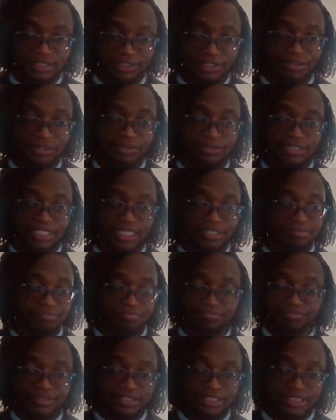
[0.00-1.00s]
So you're
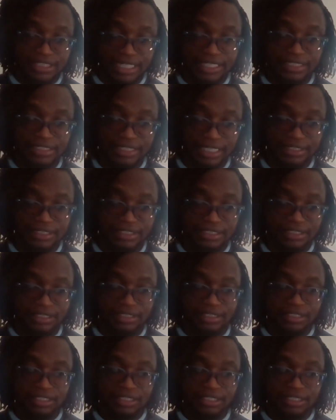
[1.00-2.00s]
losing 6
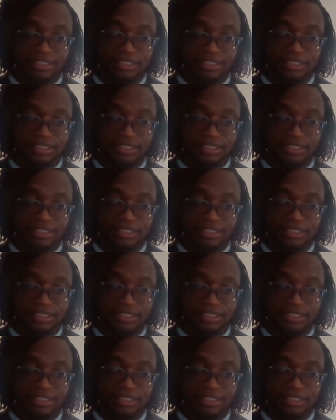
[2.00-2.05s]
cents